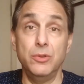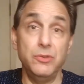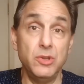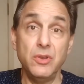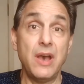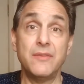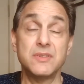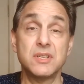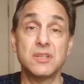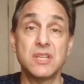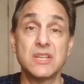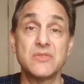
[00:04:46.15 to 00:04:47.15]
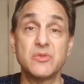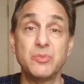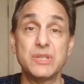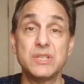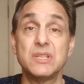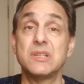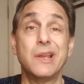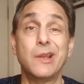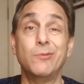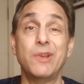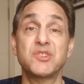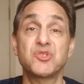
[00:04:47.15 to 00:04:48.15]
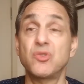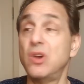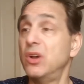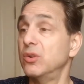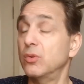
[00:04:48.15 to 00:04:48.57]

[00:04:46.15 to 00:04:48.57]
you have a successful business, like a restaurant